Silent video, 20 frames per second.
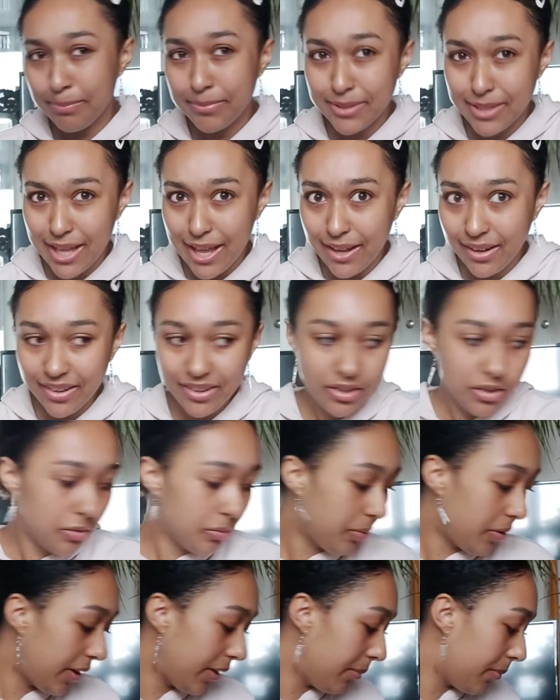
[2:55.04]
black in a
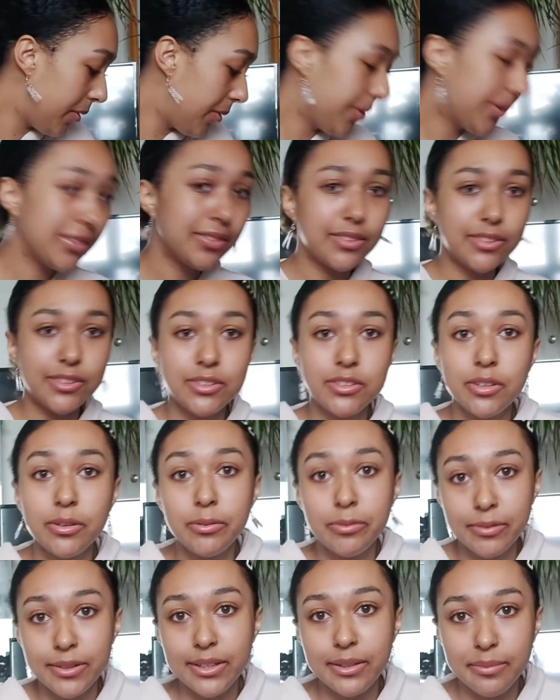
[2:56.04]
white bowl is just a
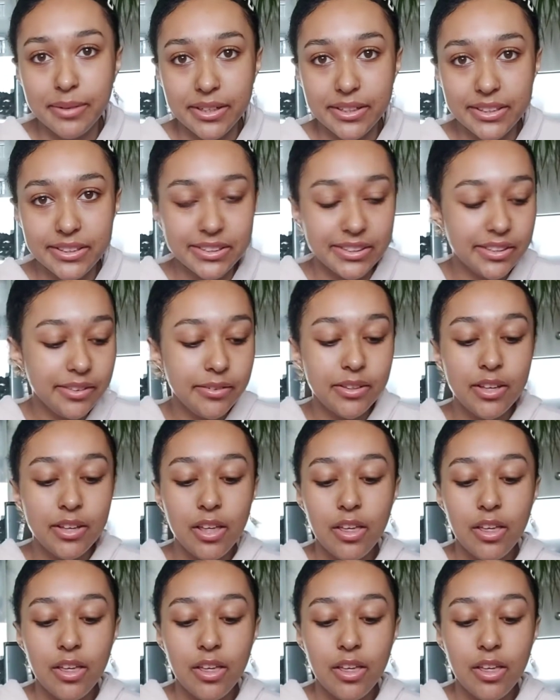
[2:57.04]
really bad idea.